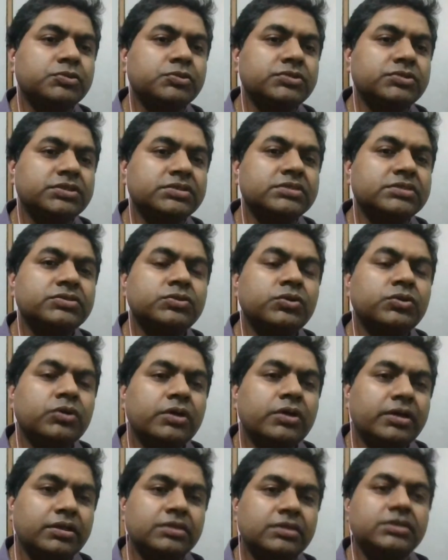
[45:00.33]
procedure. So
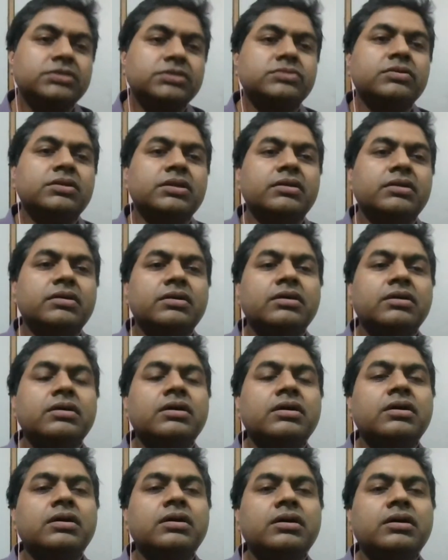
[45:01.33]
this yeah. one,
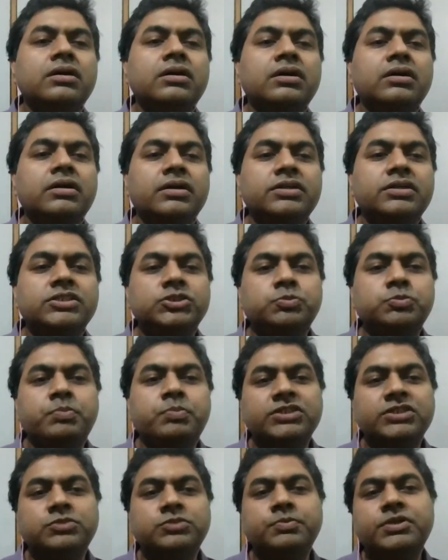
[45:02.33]
uh,
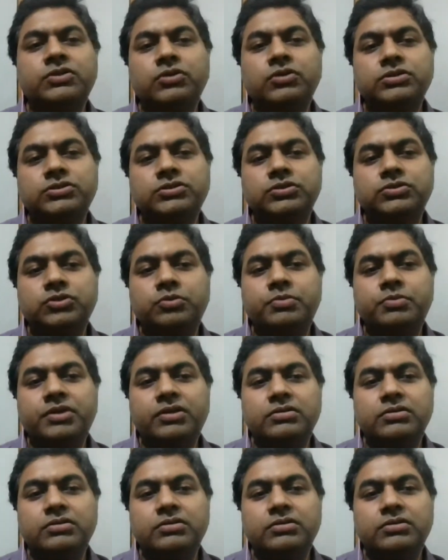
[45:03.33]
displacement also. So there's